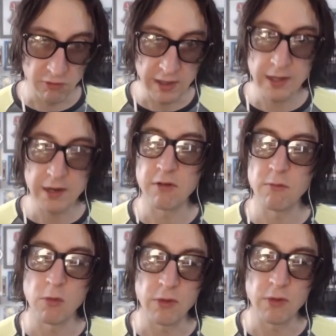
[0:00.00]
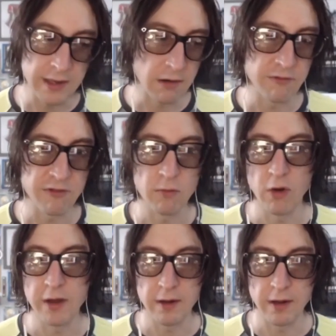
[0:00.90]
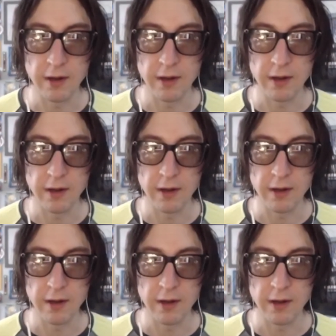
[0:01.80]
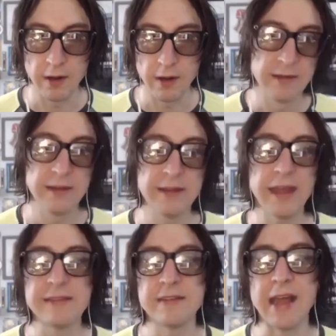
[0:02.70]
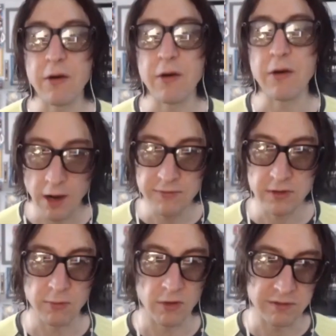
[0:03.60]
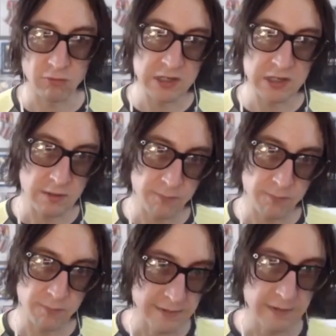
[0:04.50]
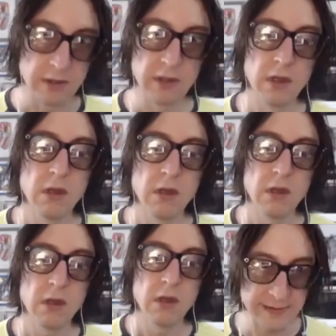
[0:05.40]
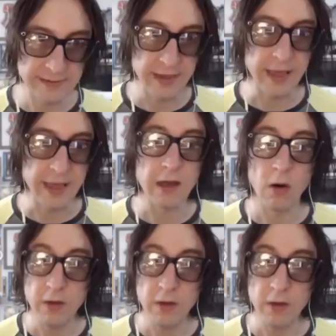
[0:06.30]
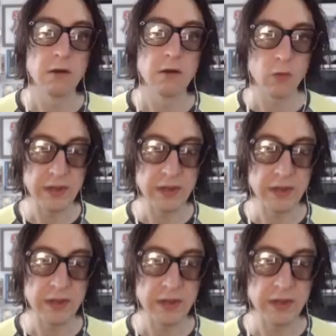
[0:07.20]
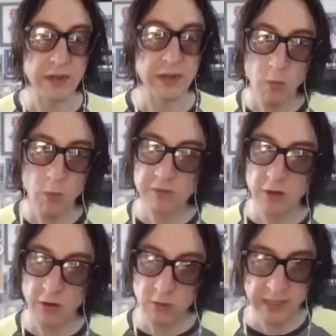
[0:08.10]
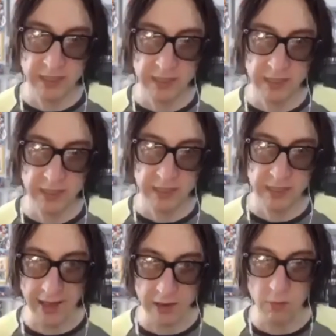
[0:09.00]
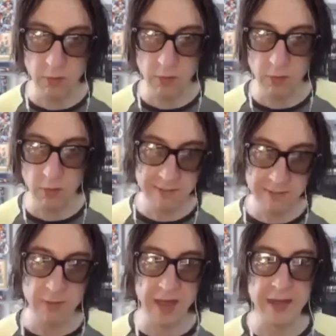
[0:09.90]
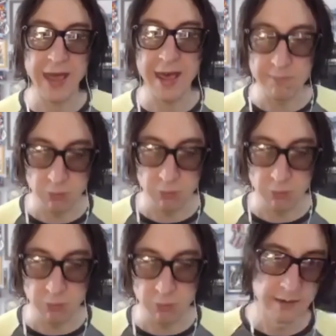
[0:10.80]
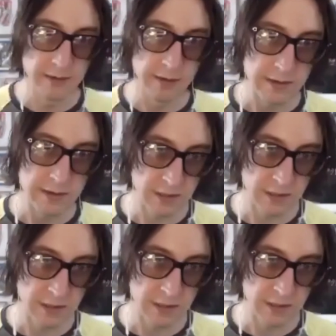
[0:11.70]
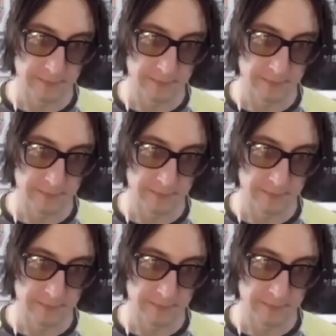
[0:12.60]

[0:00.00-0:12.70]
read and from what we hear and from what these rumors are saying, it's now comfortable. It's reached a point where it can say, okay, we can take what we've learned with the iPhone and iOS and the iPad and bring it to the Mac.